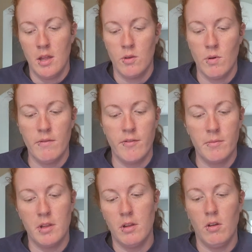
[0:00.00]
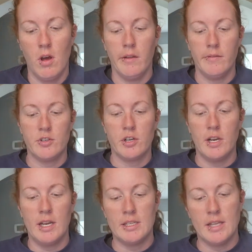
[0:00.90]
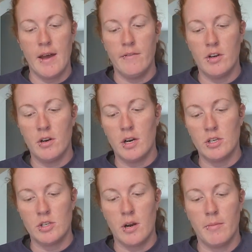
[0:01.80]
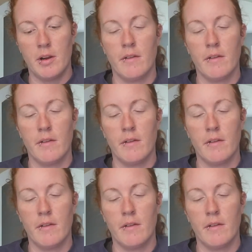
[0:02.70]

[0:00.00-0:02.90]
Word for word: the one from the little olive tree is lavender and strawberry